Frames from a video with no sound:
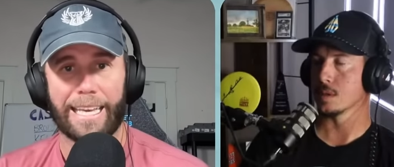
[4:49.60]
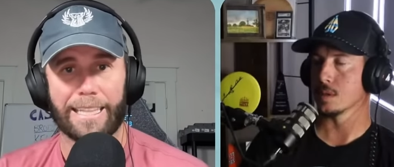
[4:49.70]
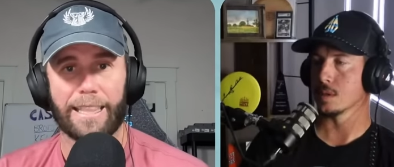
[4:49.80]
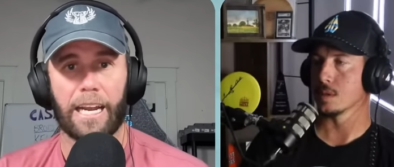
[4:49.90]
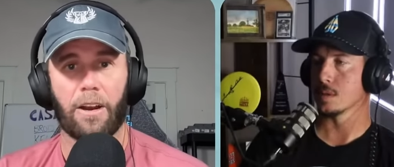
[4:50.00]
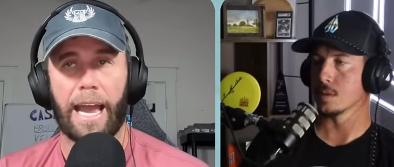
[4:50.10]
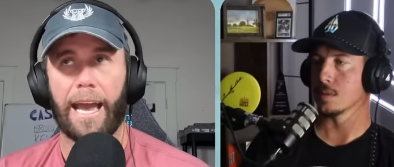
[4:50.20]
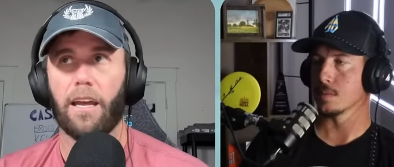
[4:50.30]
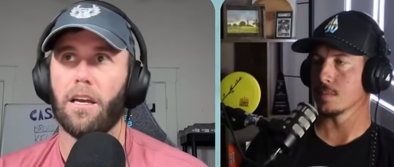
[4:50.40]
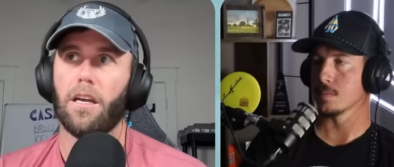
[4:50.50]
Speaker 1: I get there
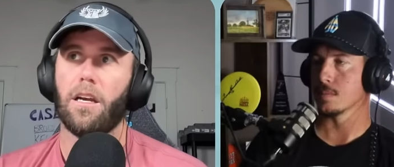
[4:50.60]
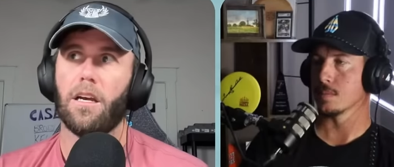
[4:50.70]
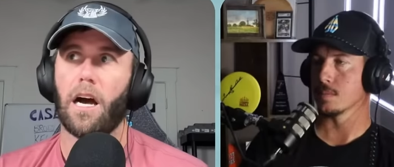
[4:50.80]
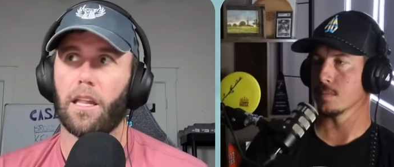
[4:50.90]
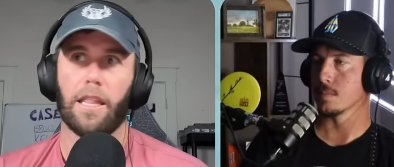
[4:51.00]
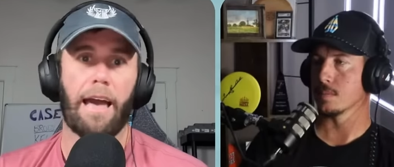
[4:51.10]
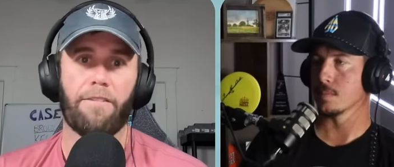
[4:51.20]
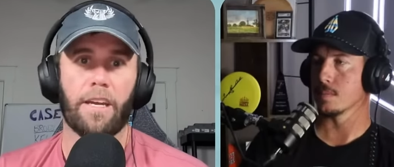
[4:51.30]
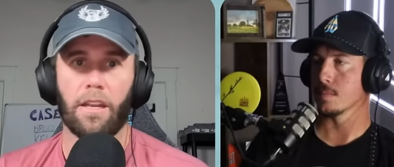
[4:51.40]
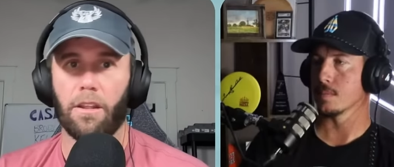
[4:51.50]
at
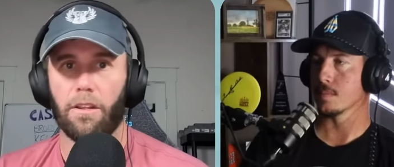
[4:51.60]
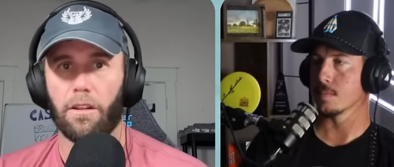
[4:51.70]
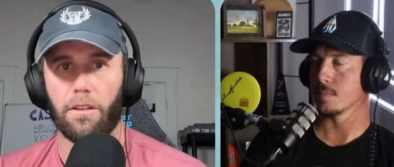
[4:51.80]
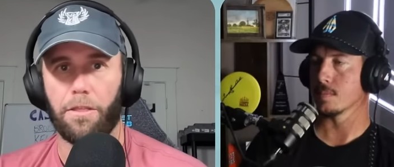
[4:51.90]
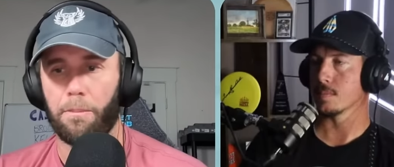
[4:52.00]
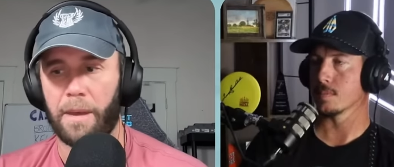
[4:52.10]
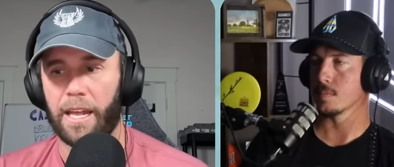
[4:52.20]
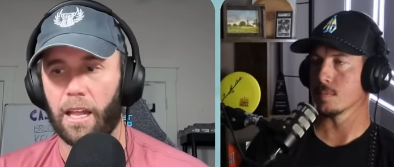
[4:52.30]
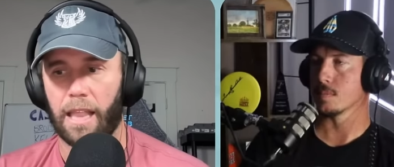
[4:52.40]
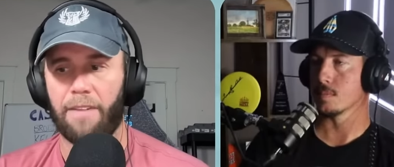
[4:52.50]
11
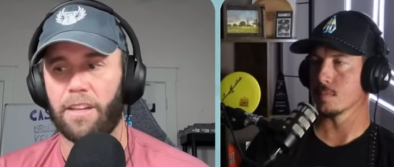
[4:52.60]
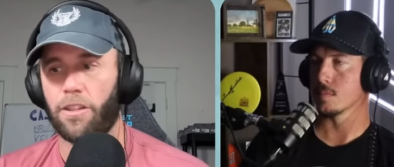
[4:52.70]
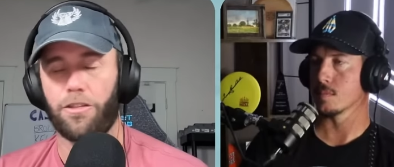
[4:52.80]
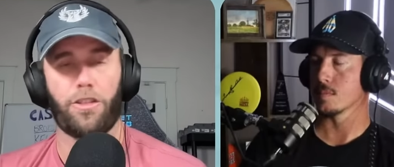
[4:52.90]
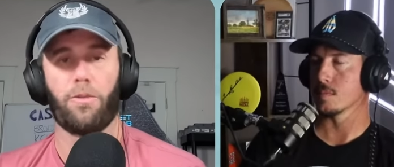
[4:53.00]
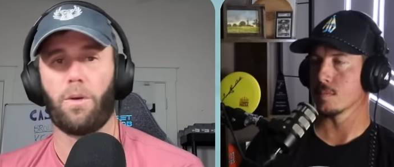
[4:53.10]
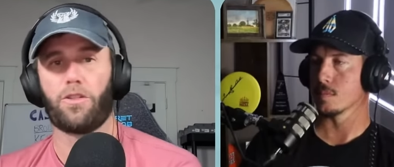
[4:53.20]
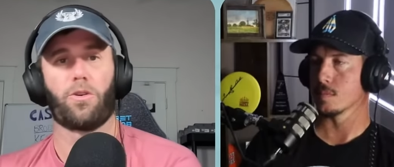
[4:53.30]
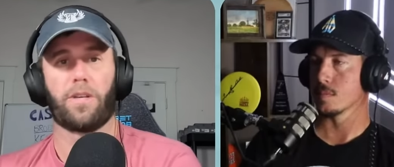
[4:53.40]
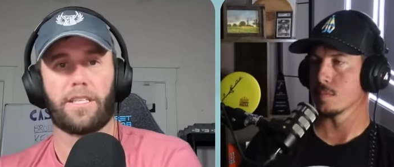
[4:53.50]
11 th-
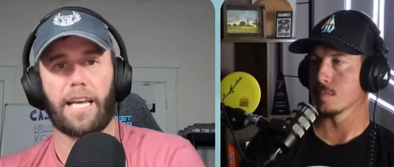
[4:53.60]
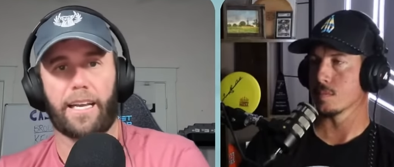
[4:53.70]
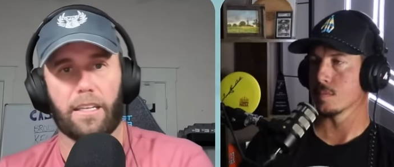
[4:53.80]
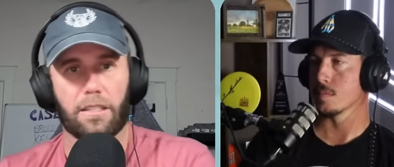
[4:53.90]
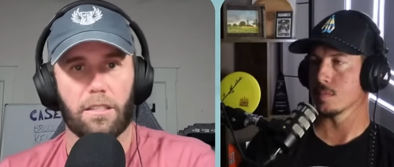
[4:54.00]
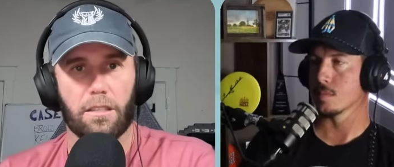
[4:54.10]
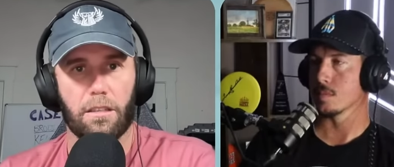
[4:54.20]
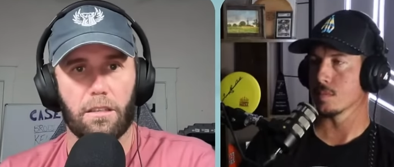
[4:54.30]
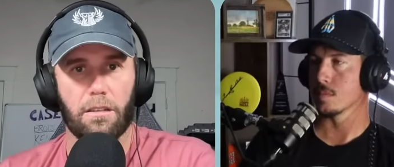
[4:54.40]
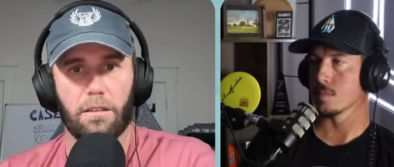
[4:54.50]
with 30 seconds?
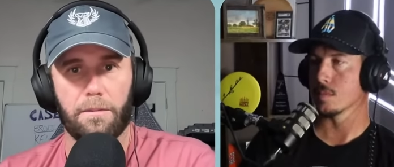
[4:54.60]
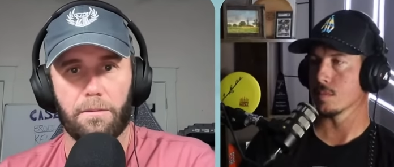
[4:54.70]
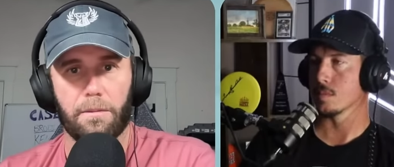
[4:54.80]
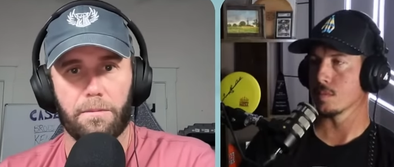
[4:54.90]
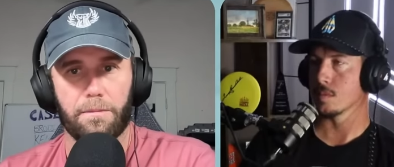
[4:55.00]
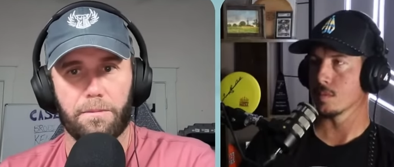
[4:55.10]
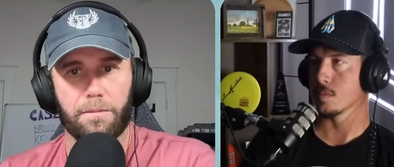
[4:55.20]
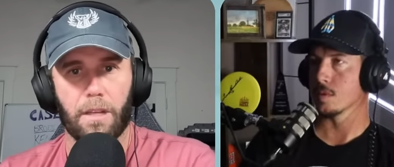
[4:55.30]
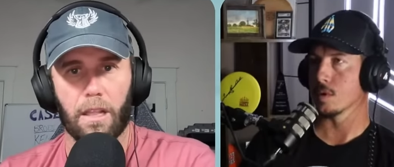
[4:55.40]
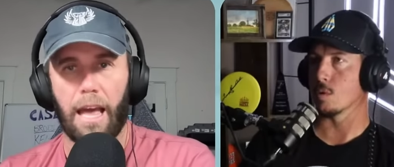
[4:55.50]

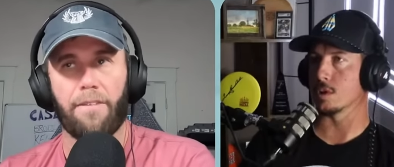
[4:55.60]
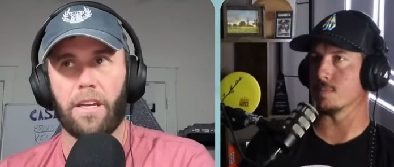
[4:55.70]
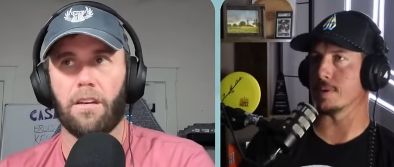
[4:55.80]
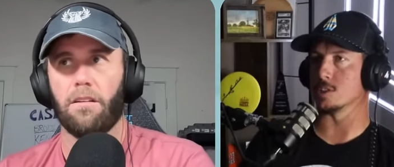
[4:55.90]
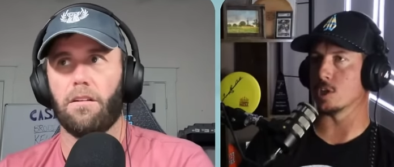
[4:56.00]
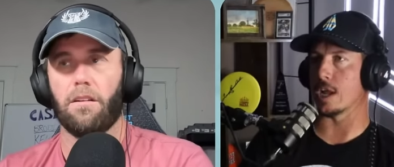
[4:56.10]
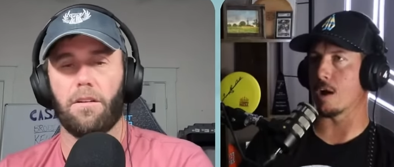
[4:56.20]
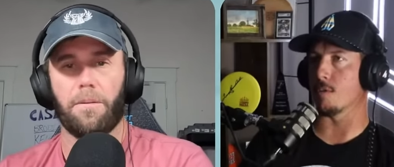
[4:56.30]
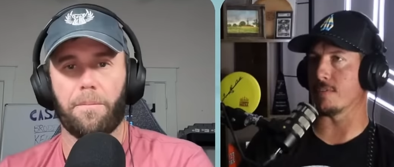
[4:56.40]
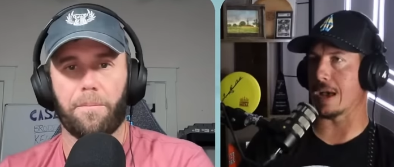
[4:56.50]
Speaker 2: Well, 11, depends on how
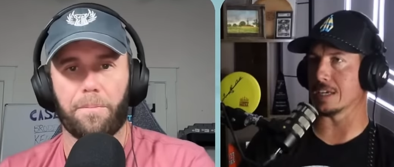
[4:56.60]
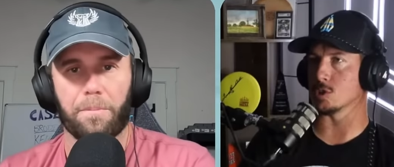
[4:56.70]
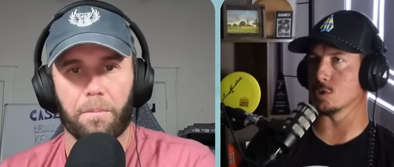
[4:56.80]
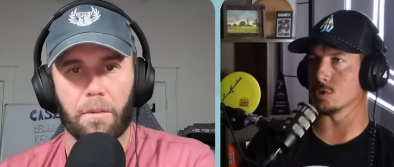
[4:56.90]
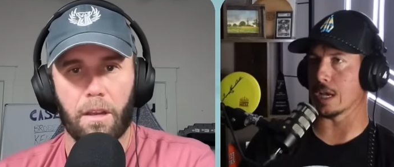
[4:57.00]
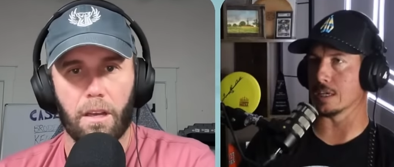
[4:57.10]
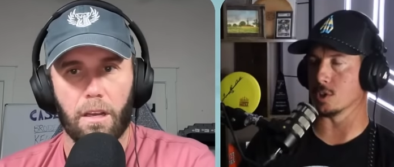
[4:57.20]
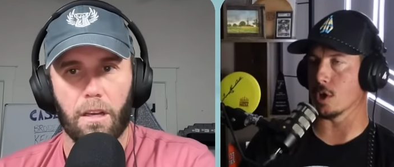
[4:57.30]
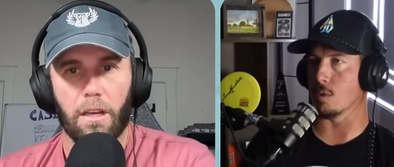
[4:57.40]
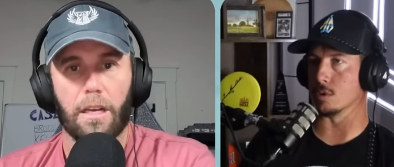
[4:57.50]
fast those guys
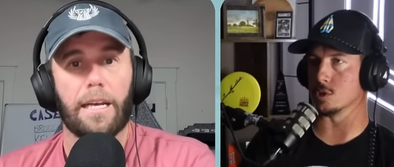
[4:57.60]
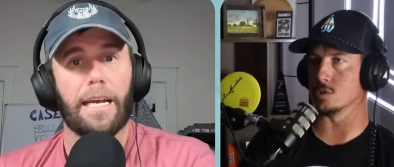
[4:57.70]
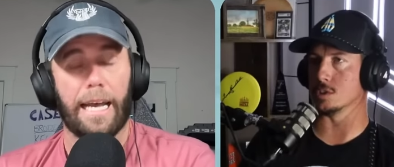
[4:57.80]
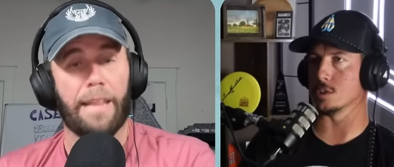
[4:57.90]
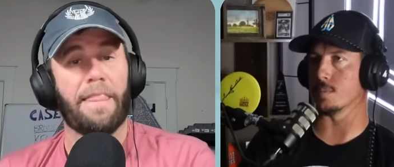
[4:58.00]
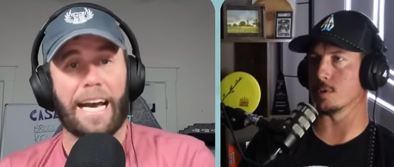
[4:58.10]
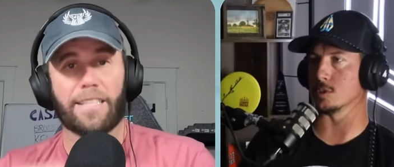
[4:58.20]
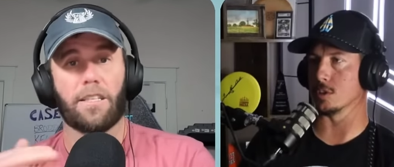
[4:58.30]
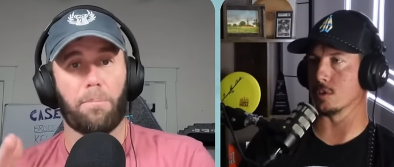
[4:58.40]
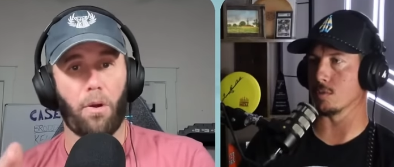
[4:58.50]
go. As soon as a person
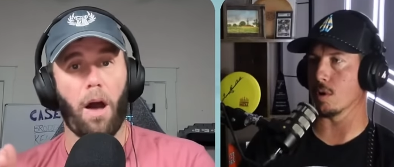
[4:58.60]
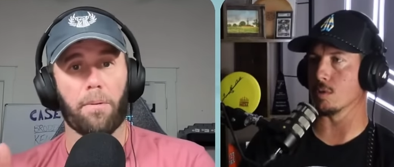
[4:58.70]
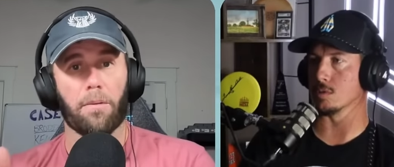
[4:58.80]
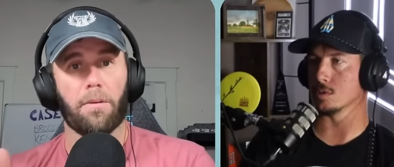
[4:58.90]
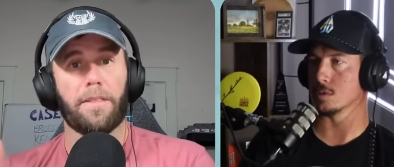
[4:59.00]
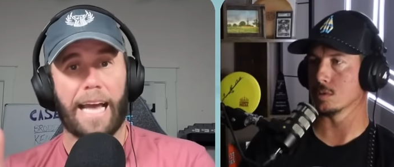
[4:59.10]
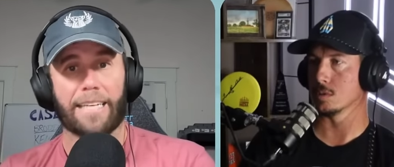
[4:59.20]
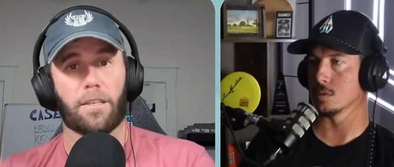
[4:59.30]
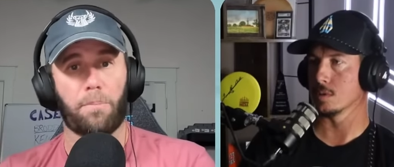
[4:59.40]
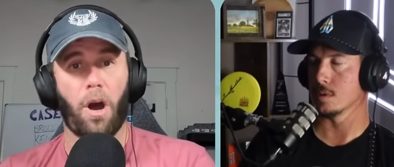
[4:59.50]
that's throws. the problem.
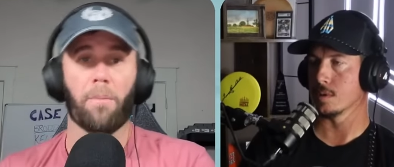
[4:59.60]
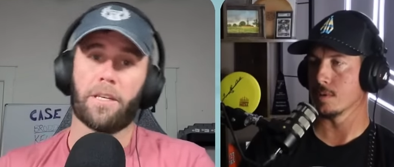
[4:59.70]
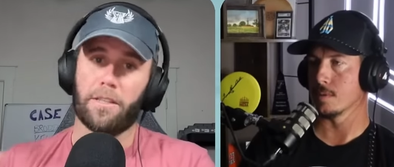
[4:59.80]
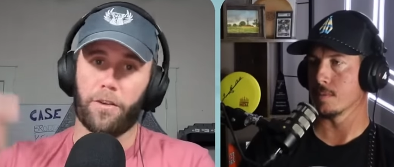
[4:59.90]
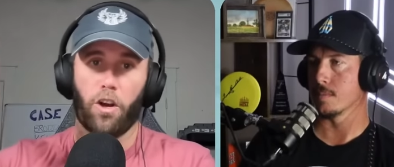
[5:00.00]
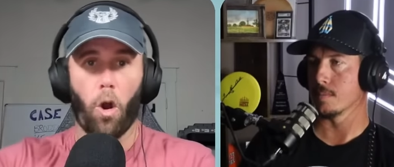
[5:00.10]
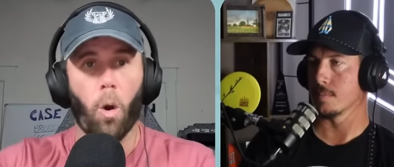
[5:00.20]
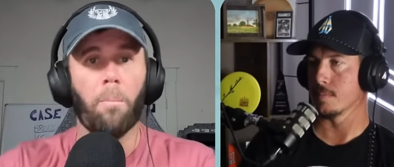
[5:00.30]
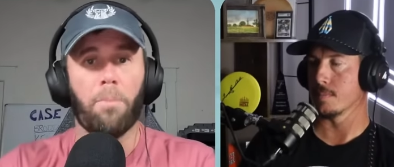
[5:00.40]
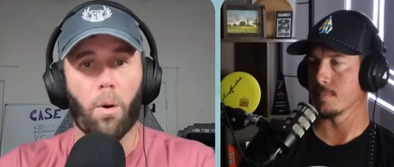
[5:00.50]
Speaker 1: That's the problem because if your
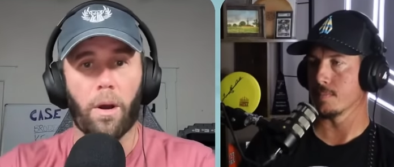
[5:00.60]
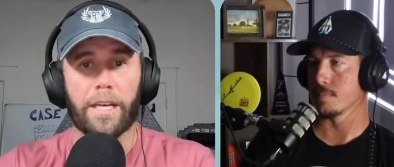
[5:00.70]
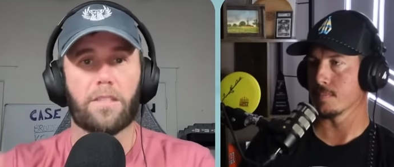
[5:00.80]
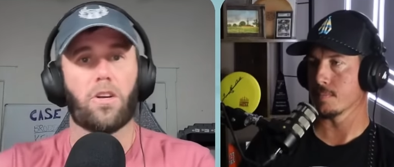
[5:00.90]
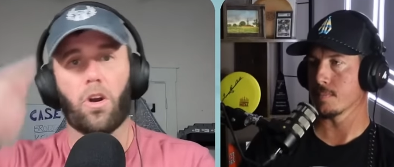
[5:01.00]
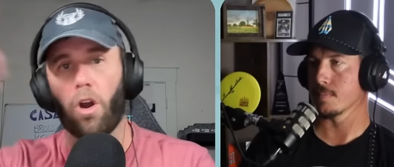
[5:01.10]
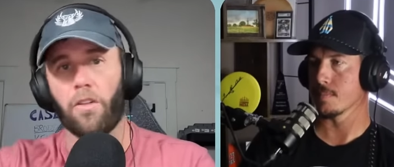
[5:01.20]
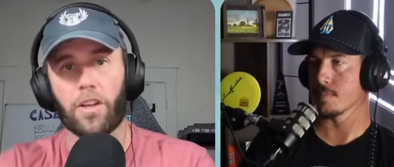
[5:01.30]
homeboys are